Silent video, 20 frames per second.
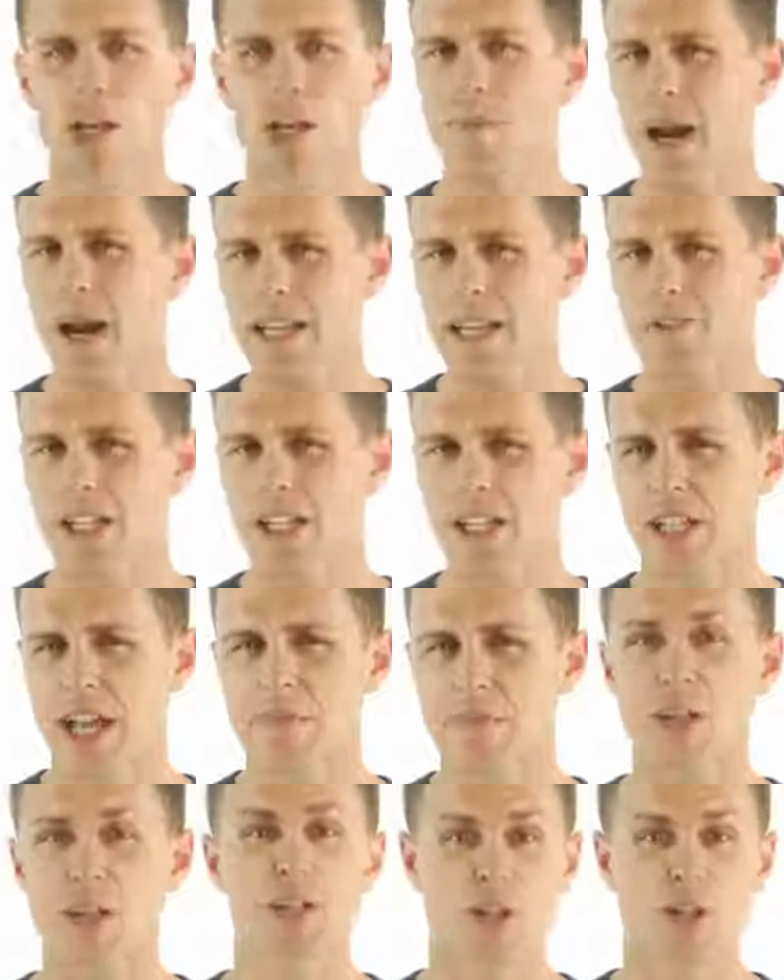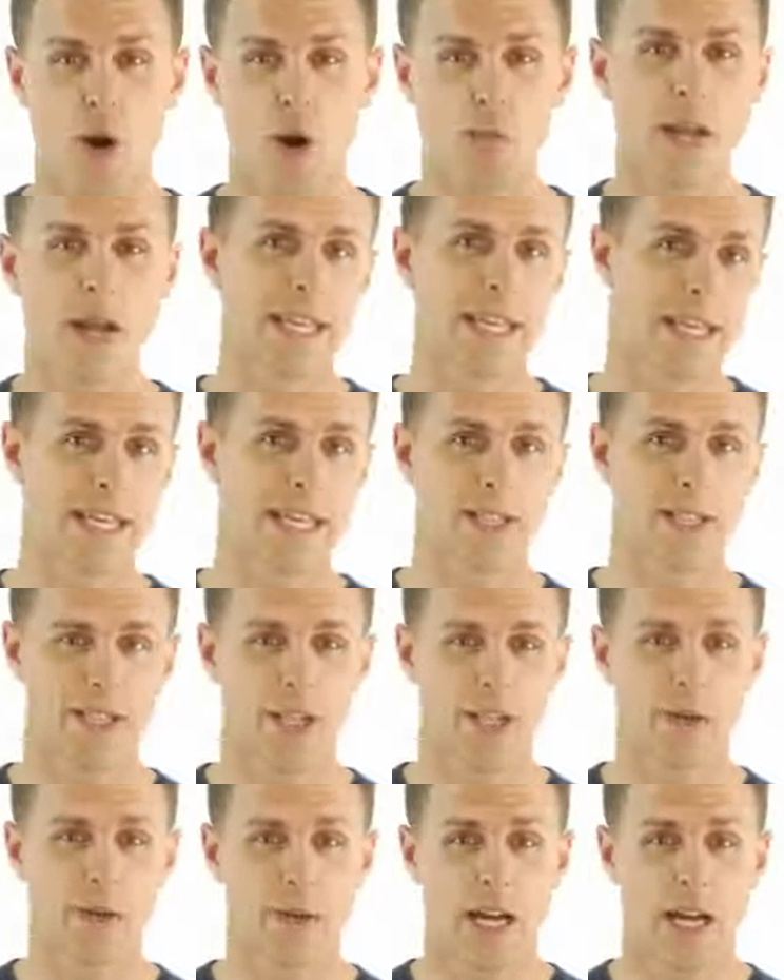You might even claim that it's already
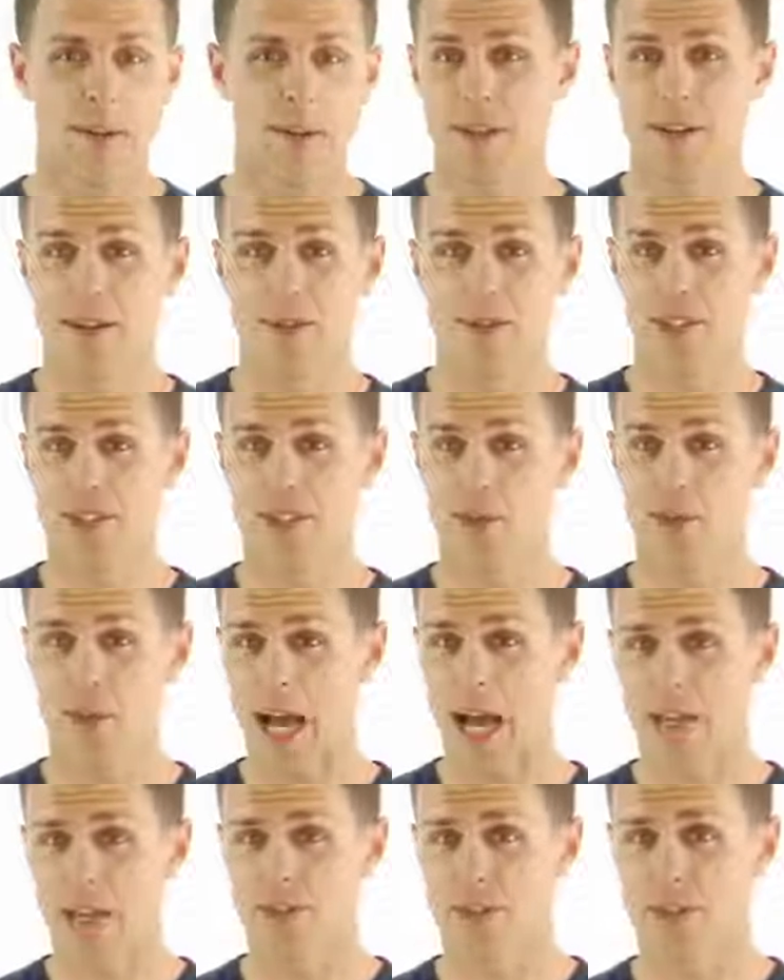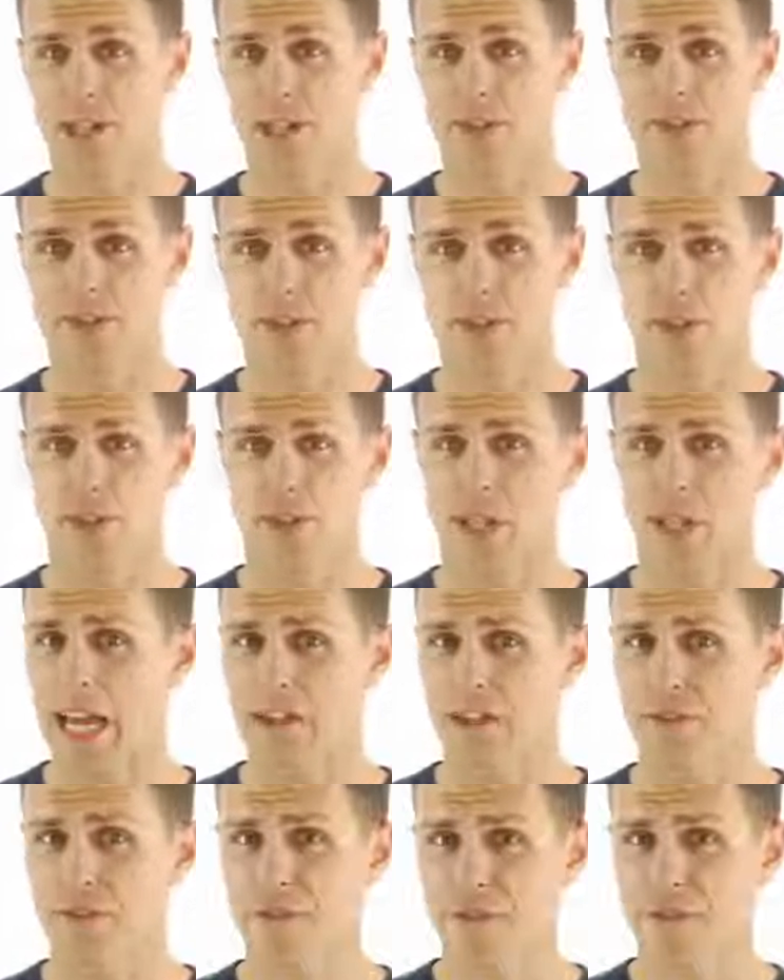killing you. I mean, ever since you got your cell phone, your
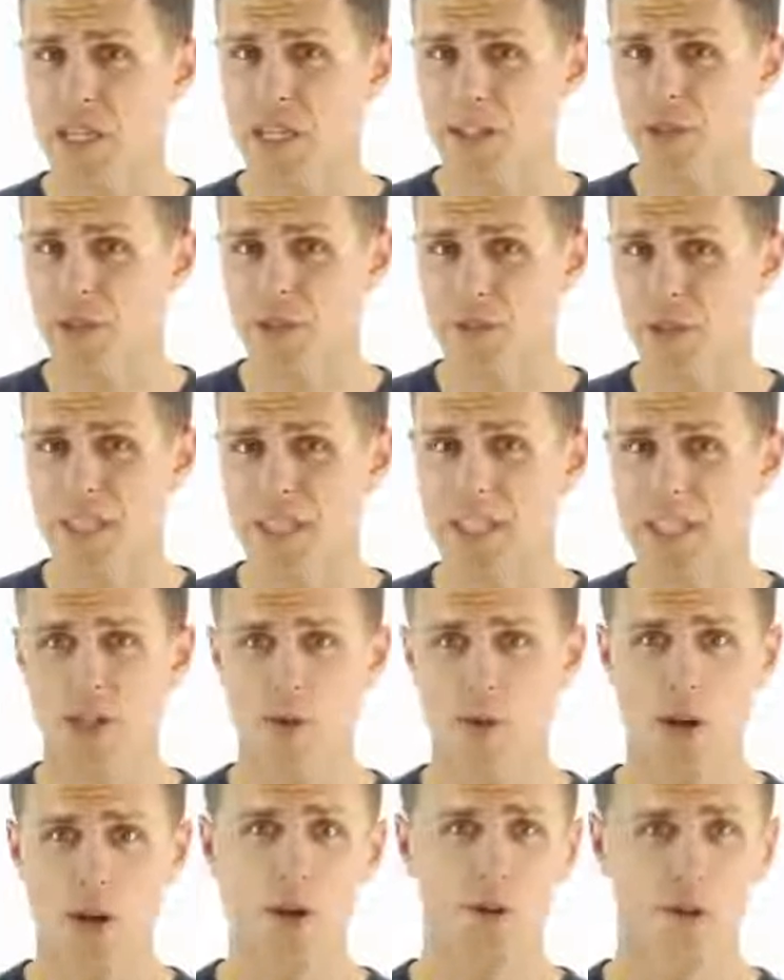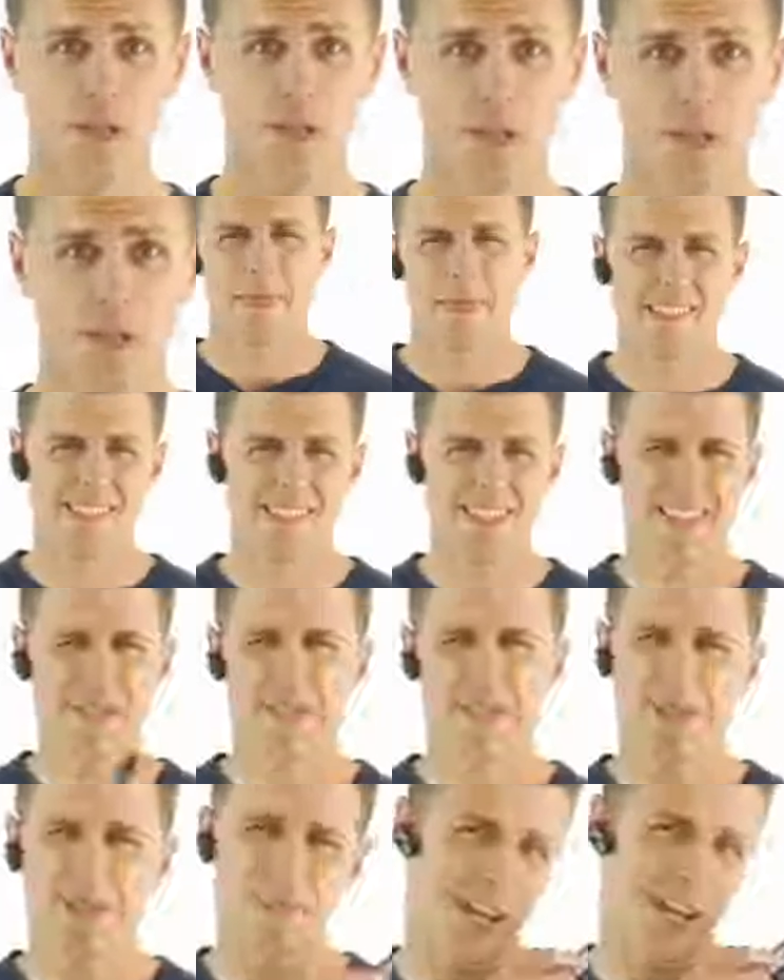life isn't really your own. It's like
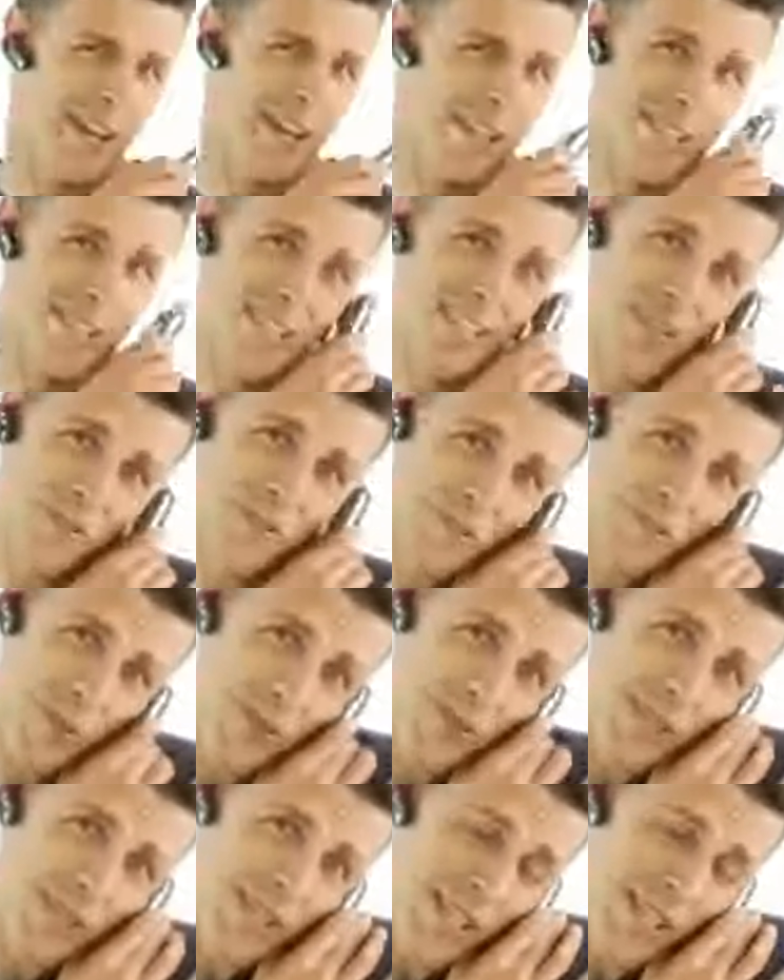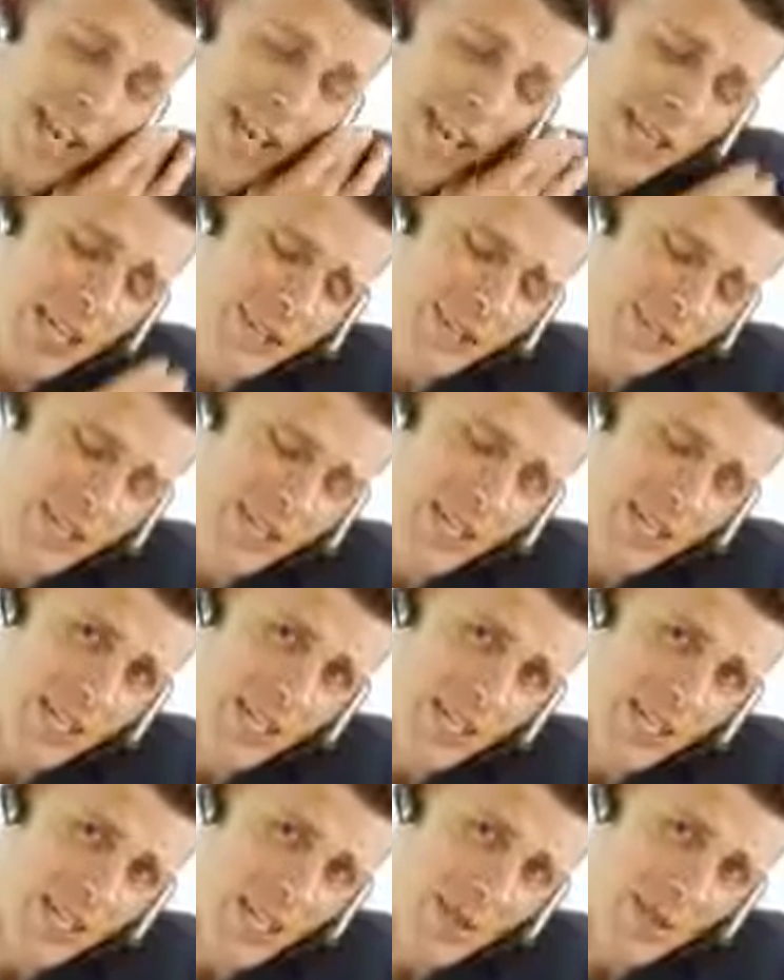you're some kind of cell phone slave.
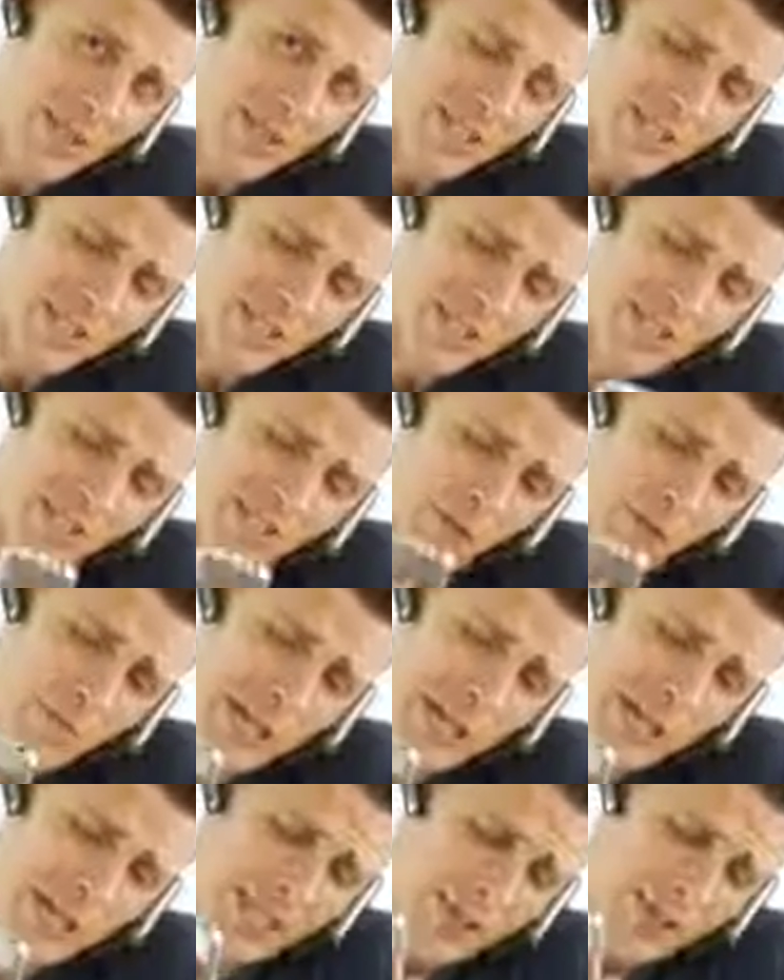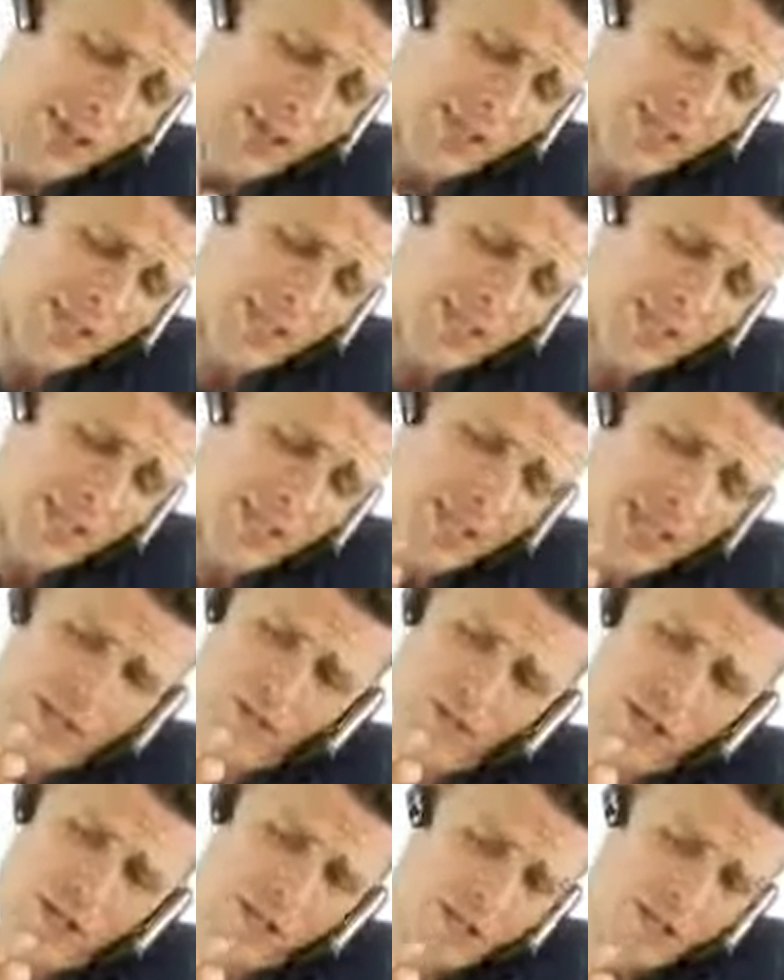You know, addicted so badly you have to take
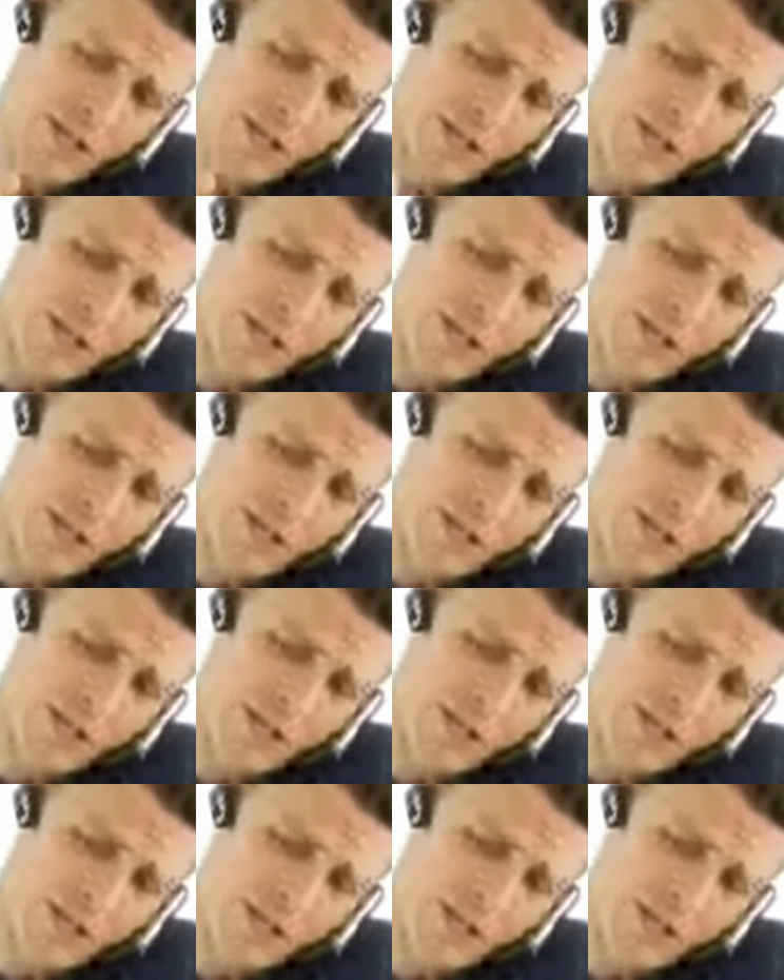every...